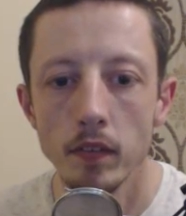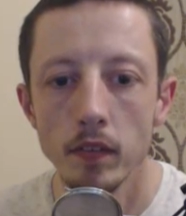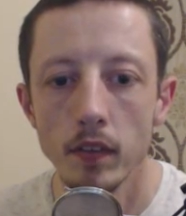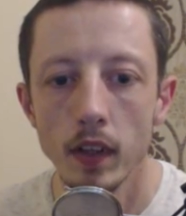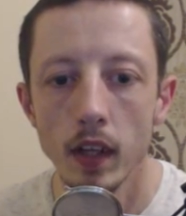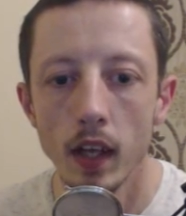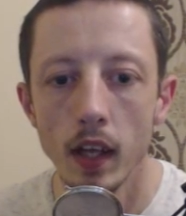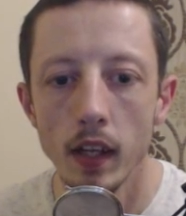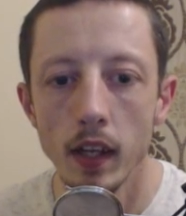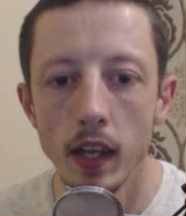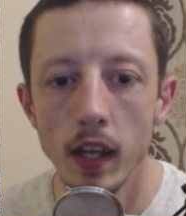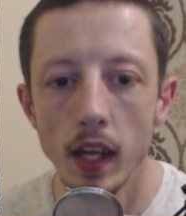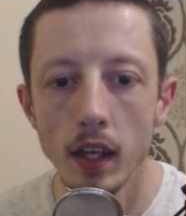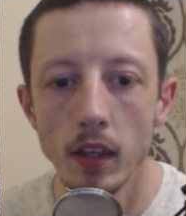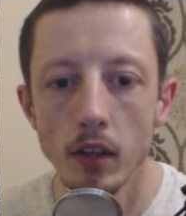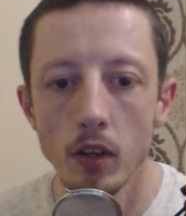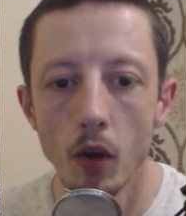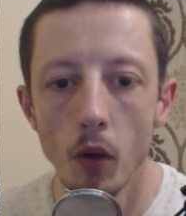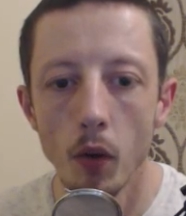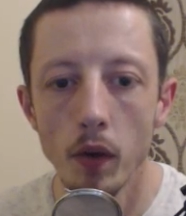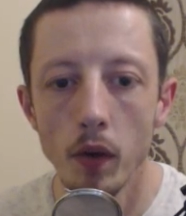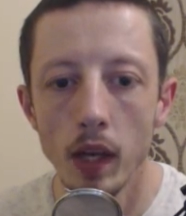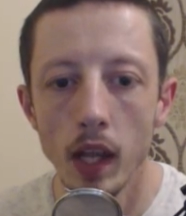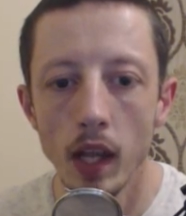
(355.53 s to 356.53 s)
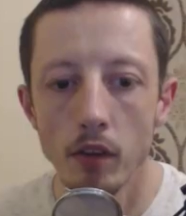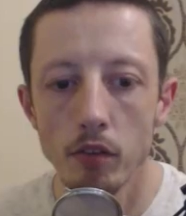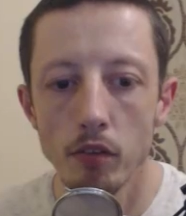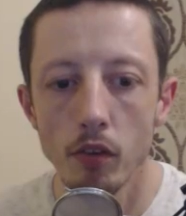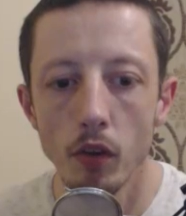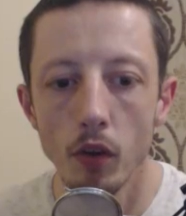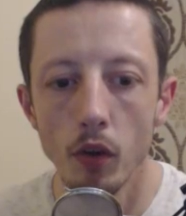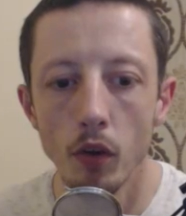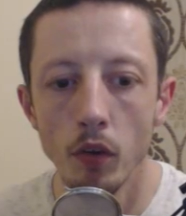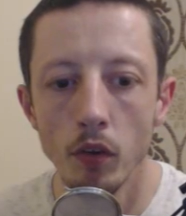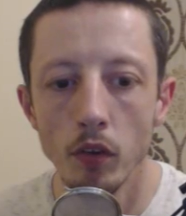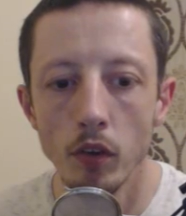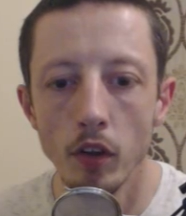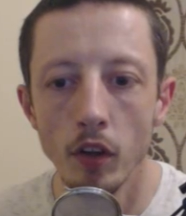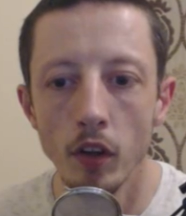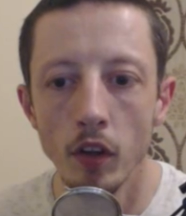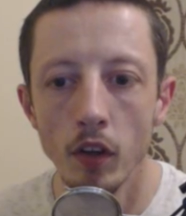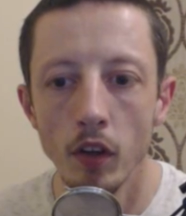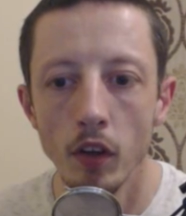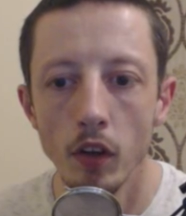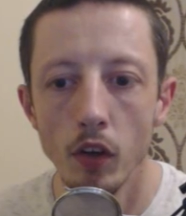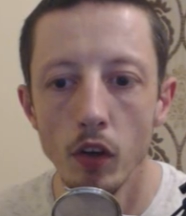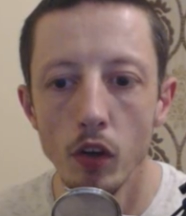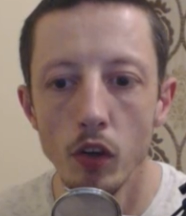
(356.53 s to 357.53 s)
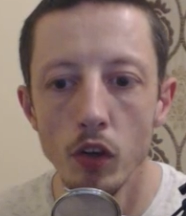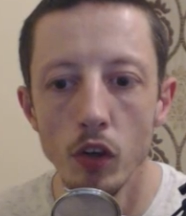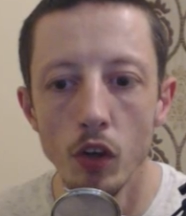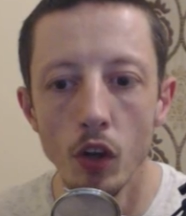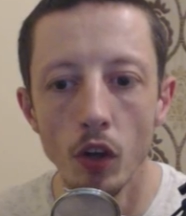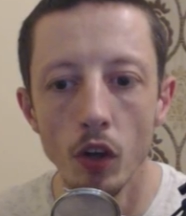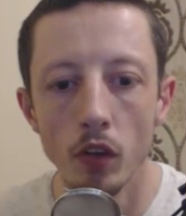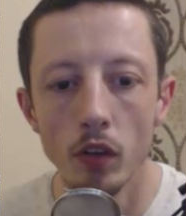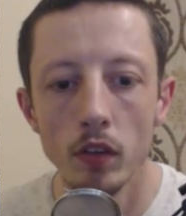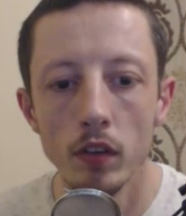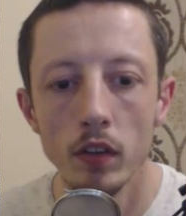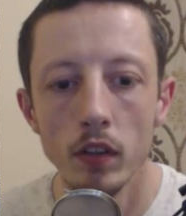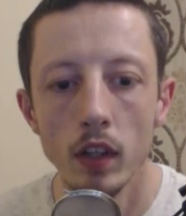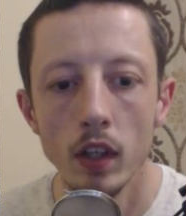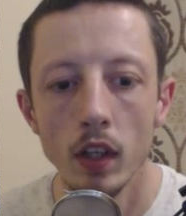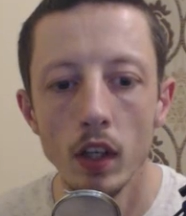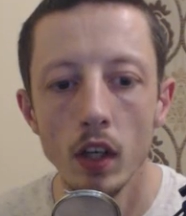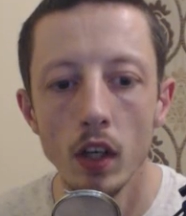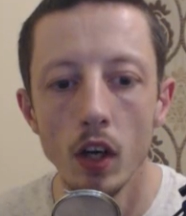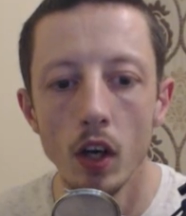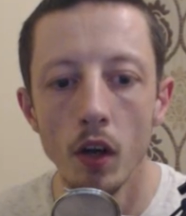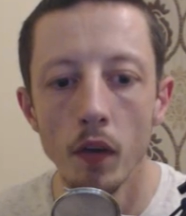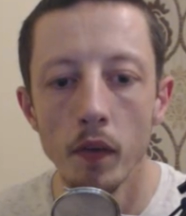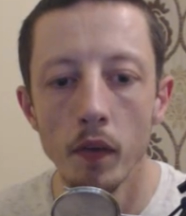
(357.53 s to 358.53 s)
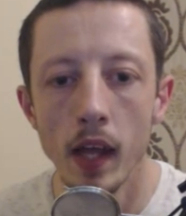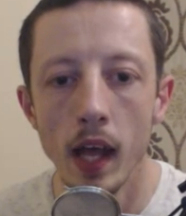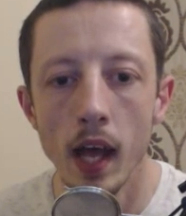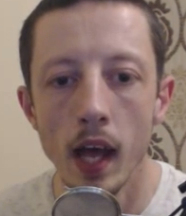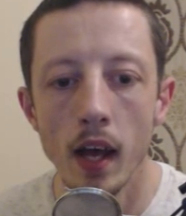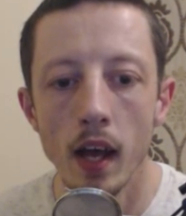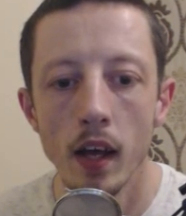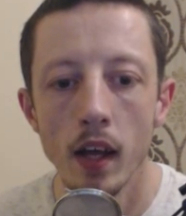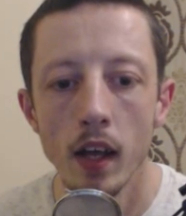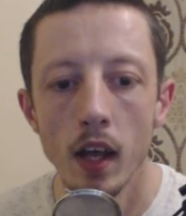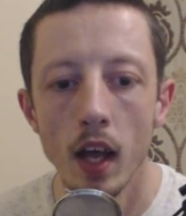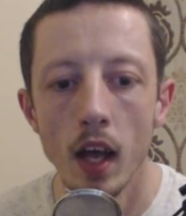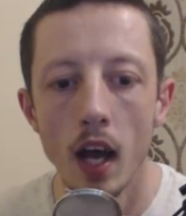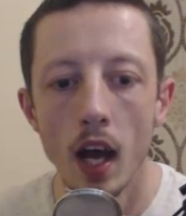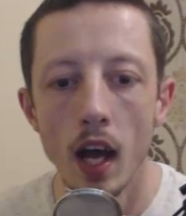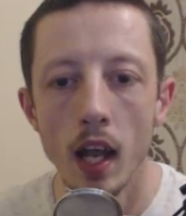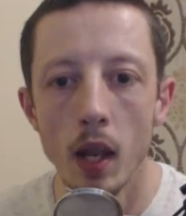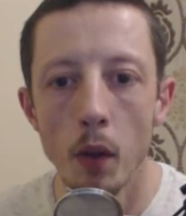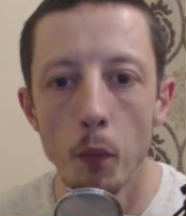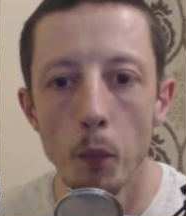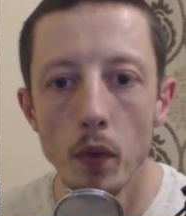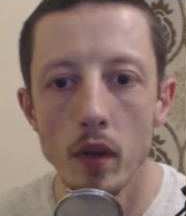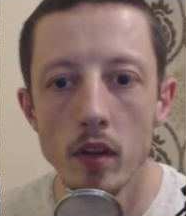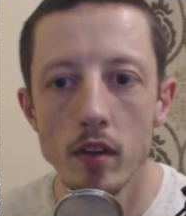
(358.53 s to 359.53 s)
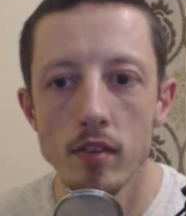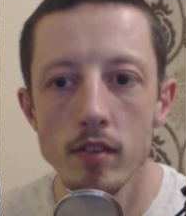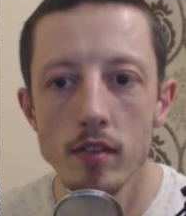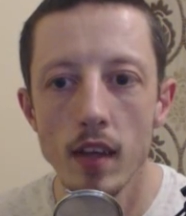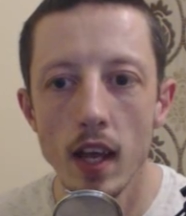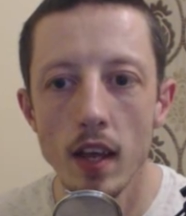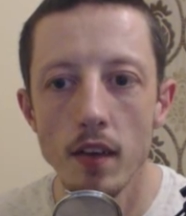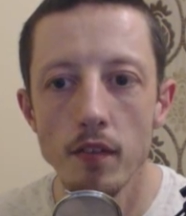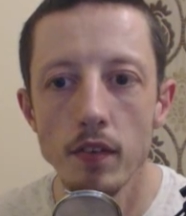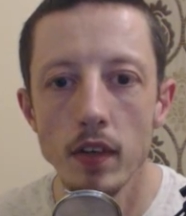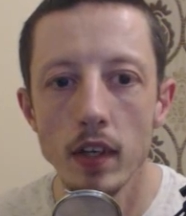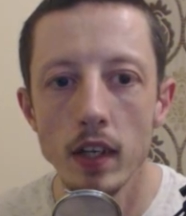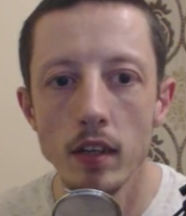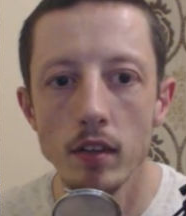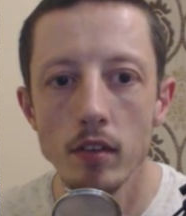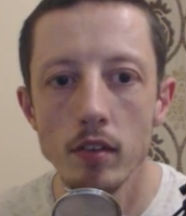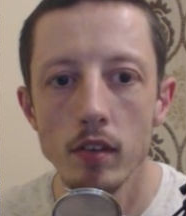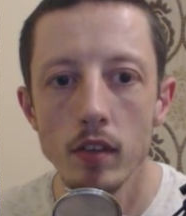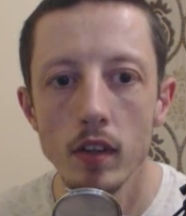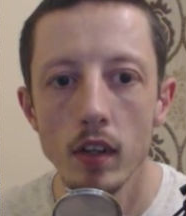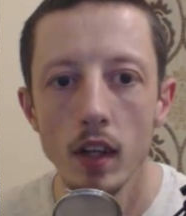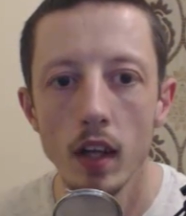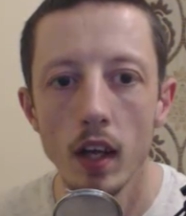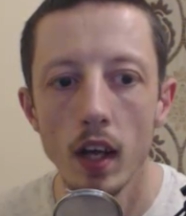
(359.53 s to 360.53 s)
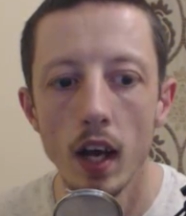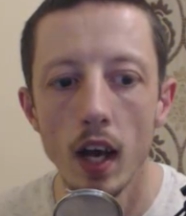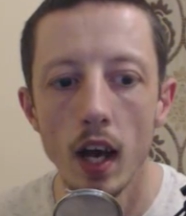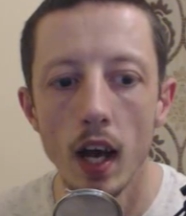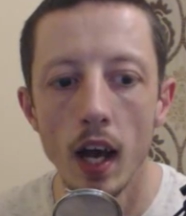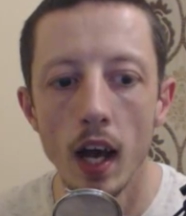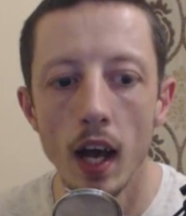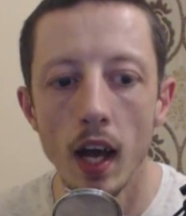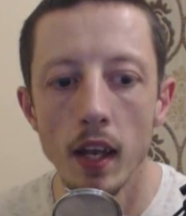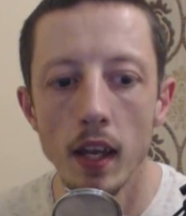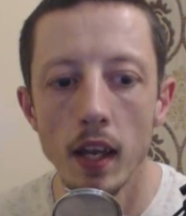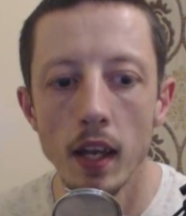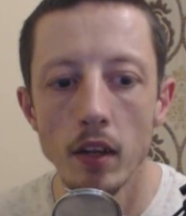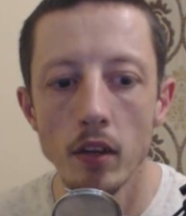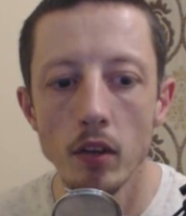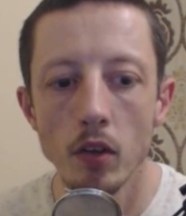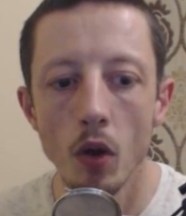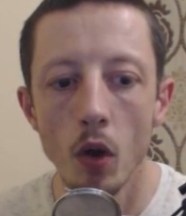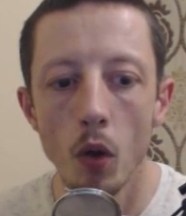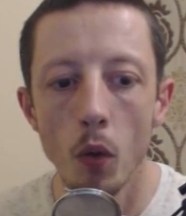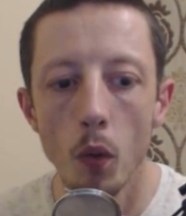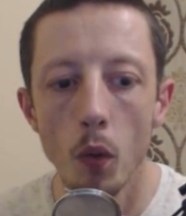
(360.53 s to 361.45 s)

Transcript: and there you go, and that's under null on there. And then when you save it and then you go